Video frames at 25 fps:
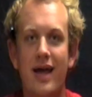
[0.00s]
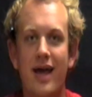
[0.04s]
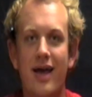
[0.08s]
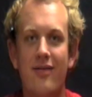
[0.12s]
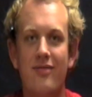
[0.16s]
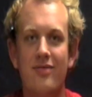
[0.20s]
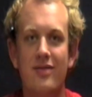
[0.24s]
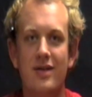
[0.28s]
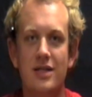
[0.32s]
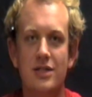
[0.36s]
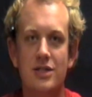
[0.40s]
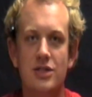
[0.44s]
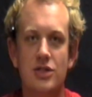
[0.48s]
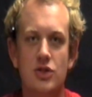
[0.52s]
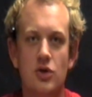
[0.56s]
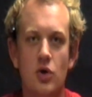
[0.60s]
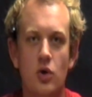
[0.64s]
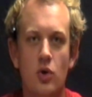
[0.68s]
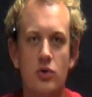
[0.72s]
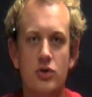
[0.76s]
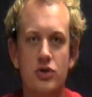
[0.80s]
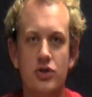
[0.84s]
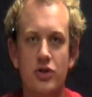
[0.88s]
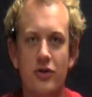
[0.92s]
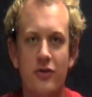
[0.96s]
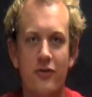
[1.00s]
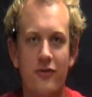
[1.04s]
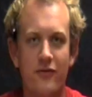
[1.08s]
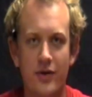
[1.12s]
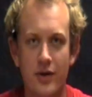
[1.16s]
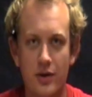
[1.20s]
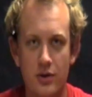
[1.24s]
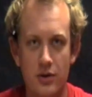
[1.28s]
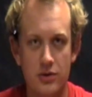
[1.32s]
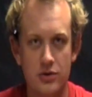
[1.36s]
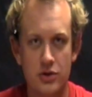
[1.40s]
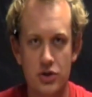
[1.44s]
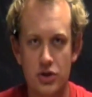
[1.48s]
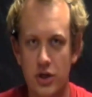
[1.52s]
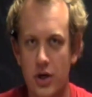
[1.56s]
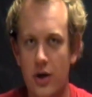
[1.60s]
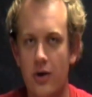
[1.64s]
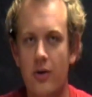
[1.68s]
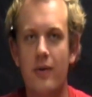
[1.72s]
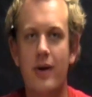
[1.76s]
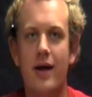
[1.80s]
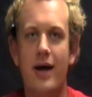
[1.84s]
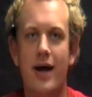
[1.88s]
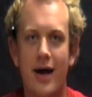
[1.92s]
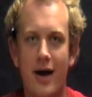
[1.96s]
have the Soldier Field
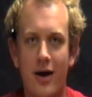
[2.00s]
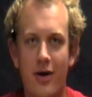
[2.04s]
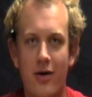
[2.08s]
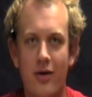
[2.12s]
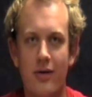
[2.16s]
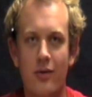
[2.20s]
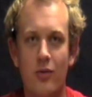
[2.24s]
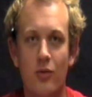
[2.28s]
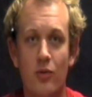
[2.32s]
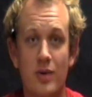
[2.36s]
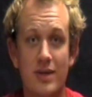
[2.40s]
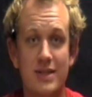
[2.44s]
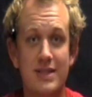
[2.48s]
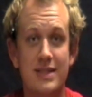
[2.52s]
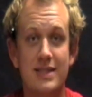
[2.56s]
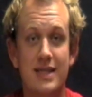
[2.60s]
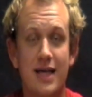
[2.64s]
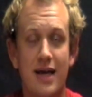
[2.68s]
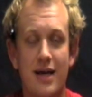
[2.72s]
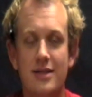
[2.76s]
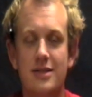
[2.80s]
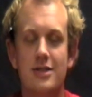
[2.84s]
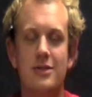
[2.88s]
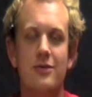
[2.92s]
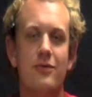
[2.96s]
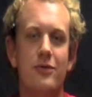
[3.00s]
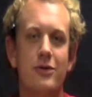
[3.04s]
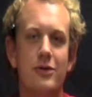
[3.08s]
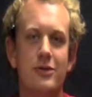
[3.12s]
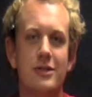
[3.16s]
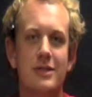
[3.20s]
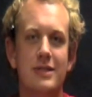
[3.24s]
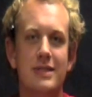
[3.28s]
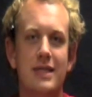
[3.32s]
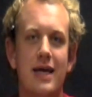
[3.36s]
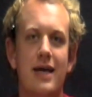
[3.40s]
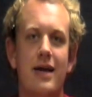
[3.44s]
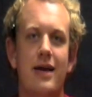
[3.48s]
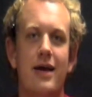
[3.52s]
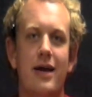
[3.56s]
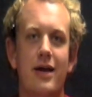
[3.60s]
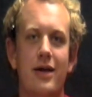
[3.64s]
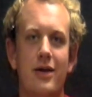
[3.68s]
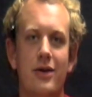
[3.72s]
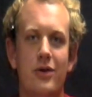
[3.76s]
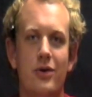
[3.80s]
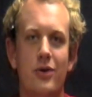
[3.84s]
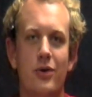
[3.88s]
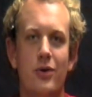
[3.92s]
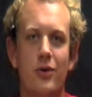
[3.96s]
Showdown, Wisconsin versus
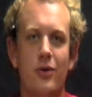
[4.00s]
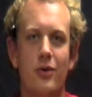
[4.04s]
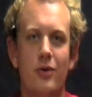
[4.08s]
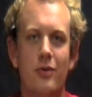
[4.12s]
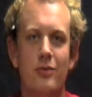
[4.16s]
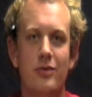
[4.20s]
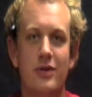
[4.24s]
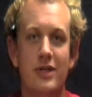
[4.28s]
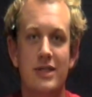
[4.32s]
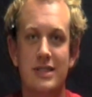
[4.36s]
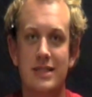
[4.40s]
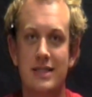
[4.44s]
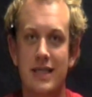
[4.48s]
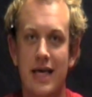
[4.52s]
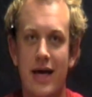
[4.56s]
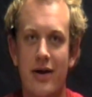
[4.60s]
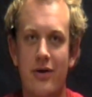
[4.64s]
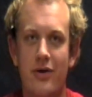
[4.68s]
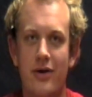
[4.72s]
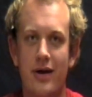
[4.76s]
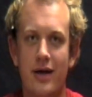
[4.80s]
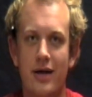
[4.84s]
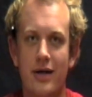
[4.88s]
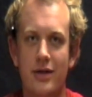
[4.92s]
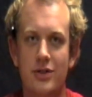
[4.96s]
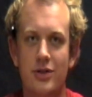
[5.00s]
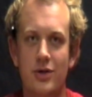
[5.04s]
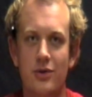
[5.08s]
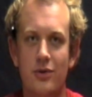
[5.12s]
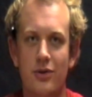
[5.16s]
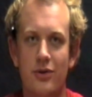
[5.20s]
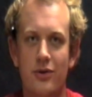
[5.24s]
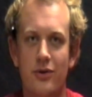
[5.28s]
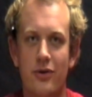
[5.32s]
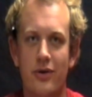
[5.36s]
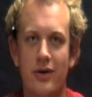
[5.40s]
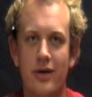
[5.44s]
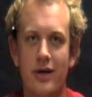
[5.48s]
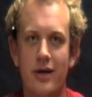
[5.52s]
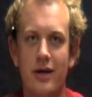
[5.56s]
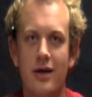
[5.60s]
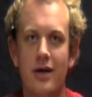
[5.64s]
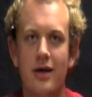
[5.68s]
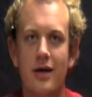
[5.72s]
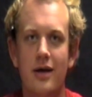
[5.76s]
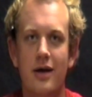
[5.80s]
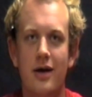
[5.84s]
NIU, this Saturday, 2:30.